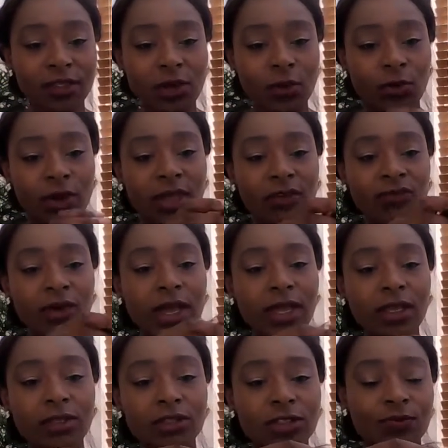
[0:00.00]
So if I
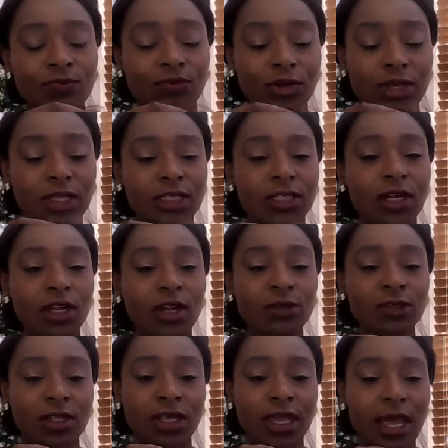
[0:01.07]
can just bring this
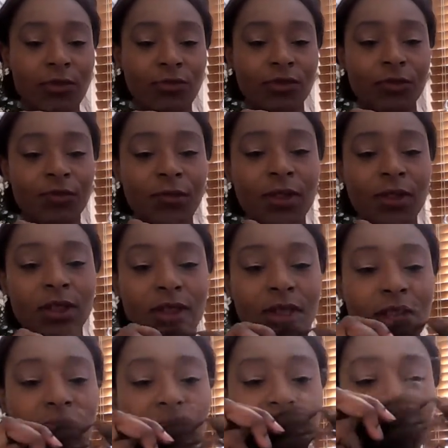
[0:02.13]
close to the camera
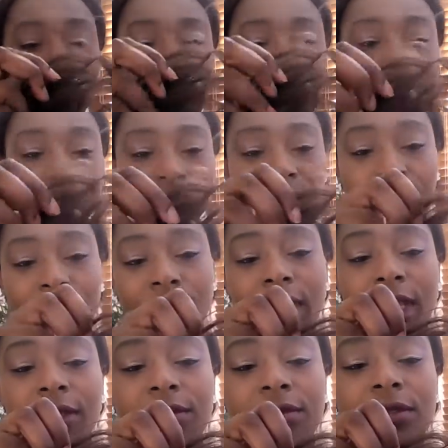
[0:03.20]
and have a look.
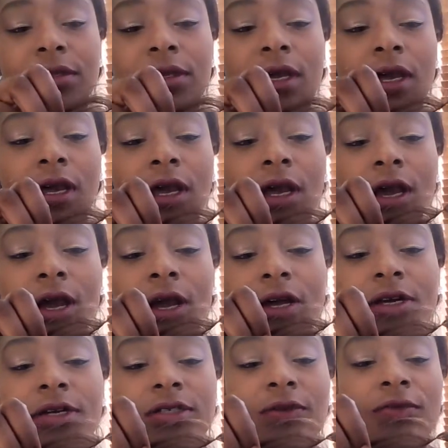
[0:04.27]
Okay.
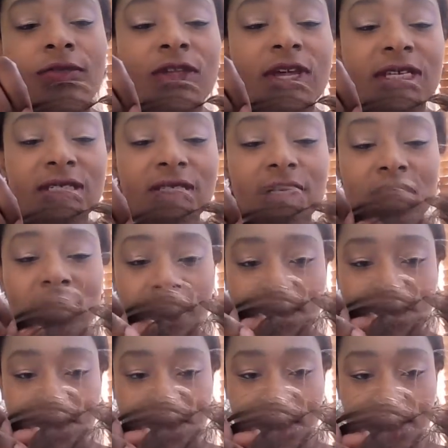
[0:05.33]
So this is
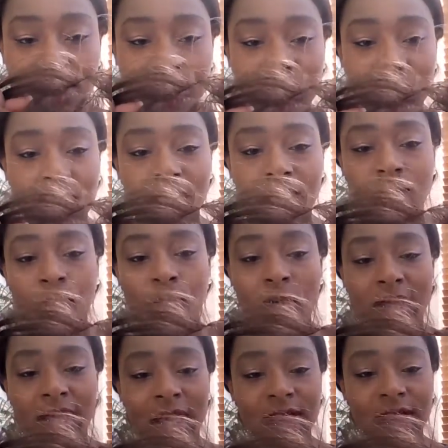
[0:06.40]
essentially
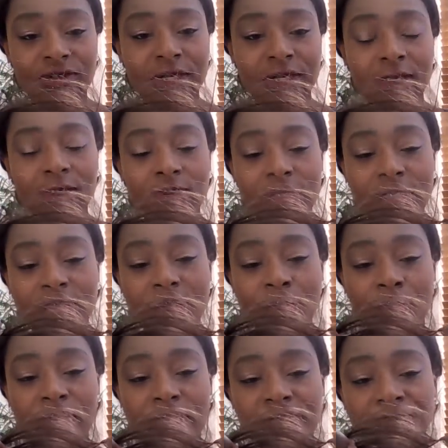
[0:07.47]
what hair stranding looks like
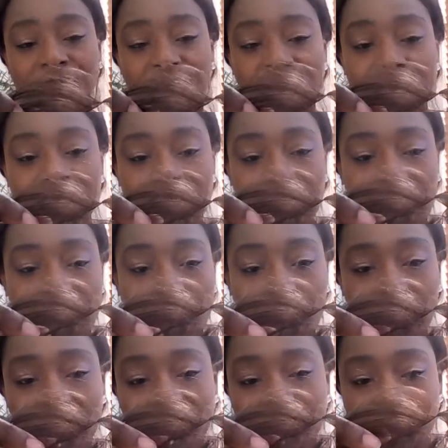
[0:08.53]
when it's finished. Now,
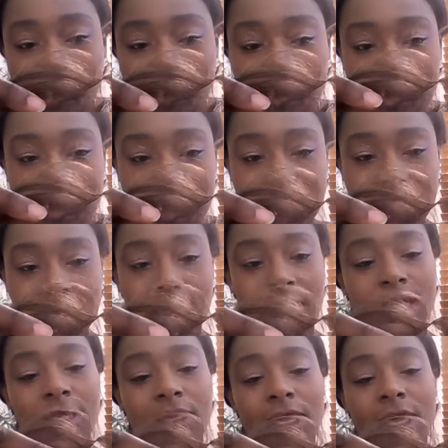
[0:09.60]
if you can
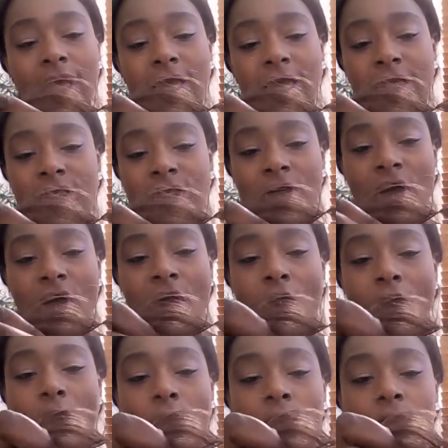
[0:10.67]
see, it's got
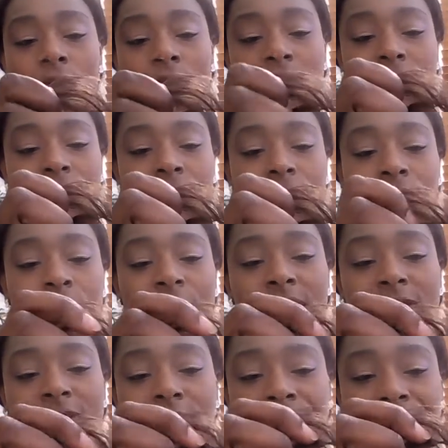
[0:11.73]
holes through
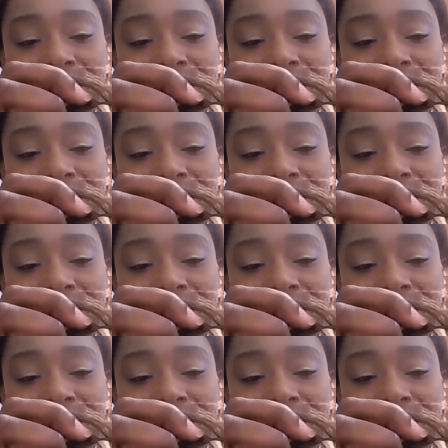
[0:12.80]
it.